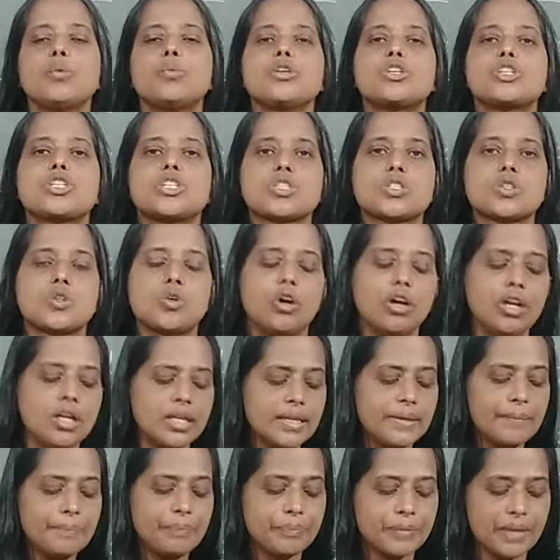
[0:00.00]
which is
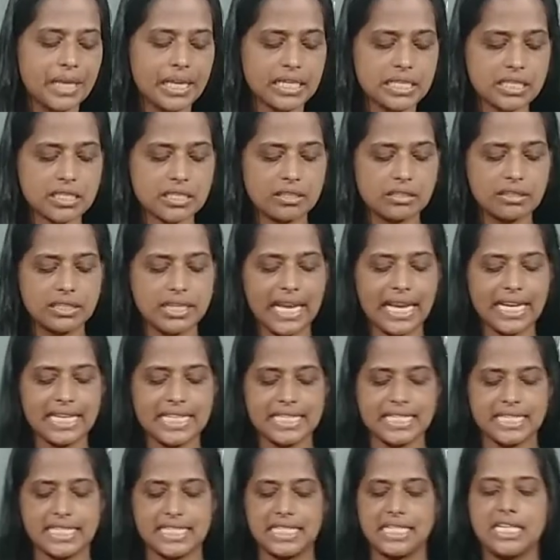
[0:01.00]
called
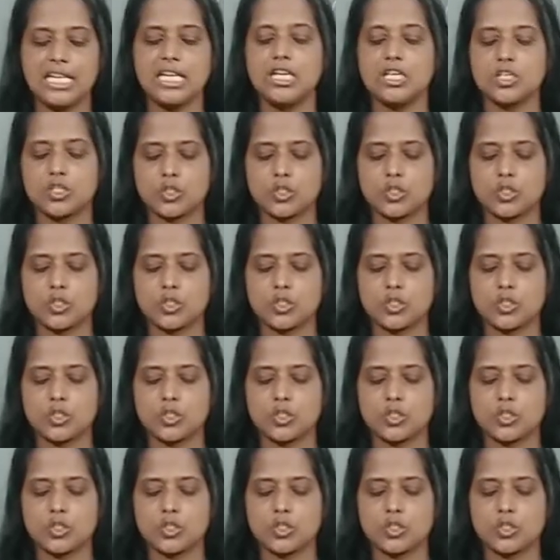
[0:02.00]
externality.